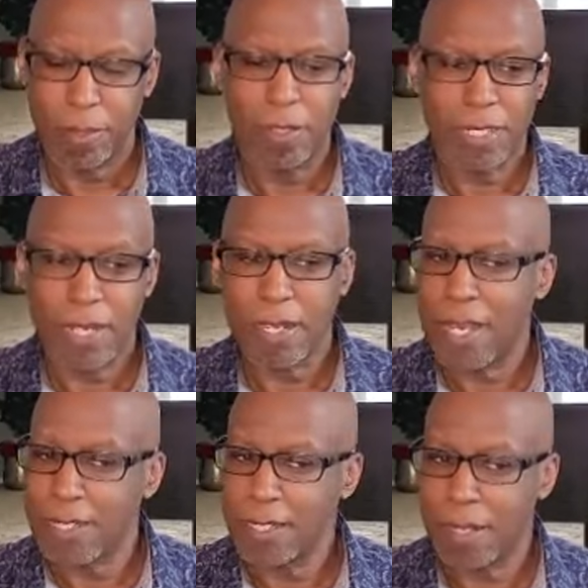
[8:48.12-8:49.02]
Because our
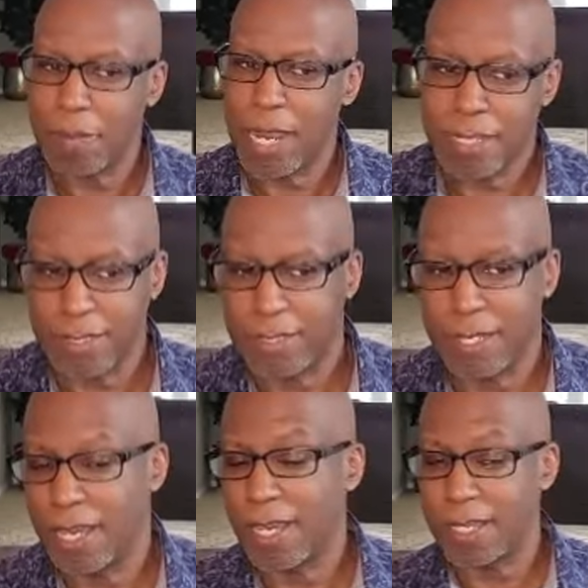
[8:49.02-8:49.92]
God's a compassionate
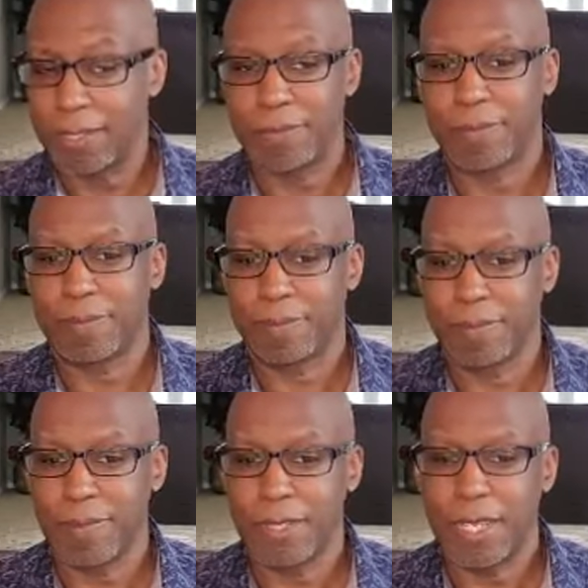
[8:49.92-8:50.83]
God. Right.
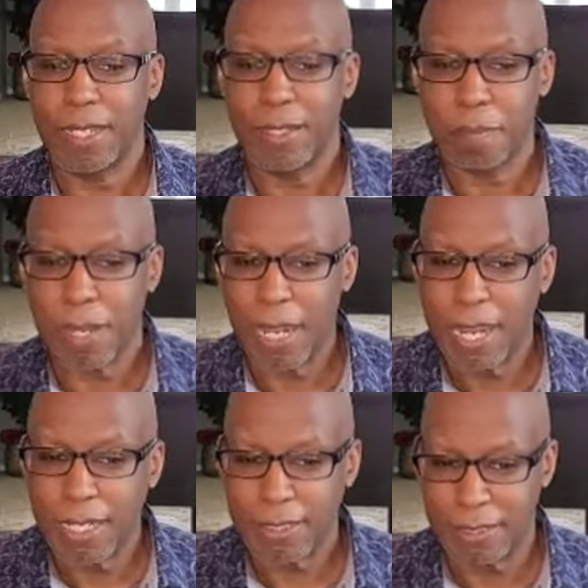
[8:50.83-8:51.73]
And
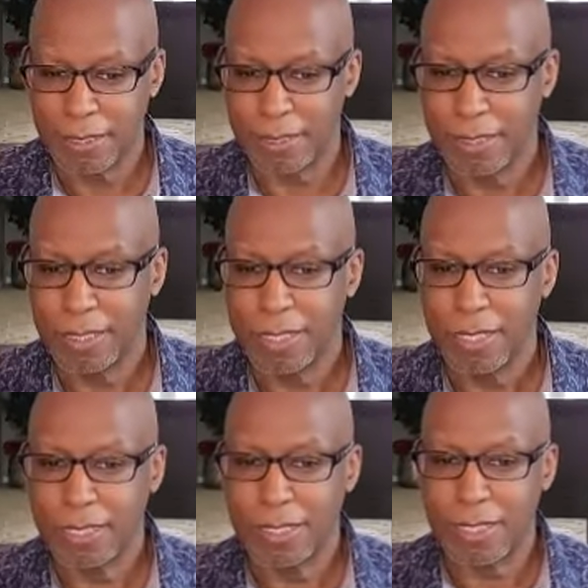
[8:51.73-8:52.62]
compassion
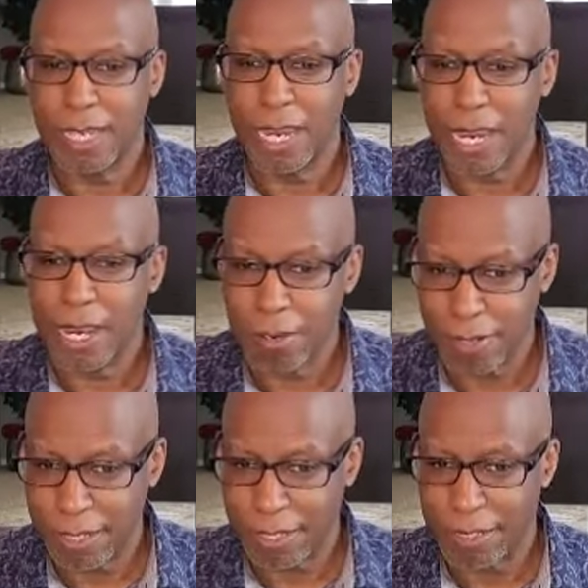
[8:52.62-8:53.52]
is
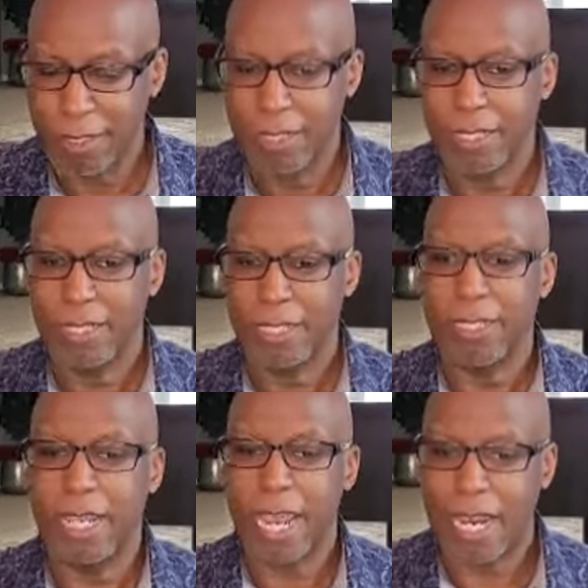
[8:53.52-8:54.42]
caring
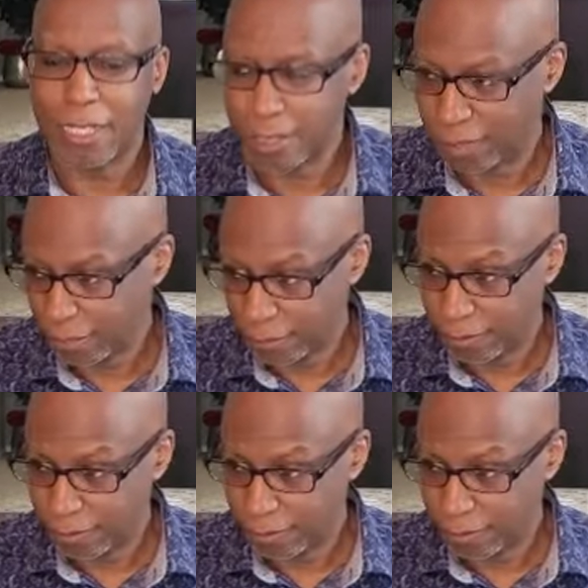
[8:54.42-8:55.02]
in action.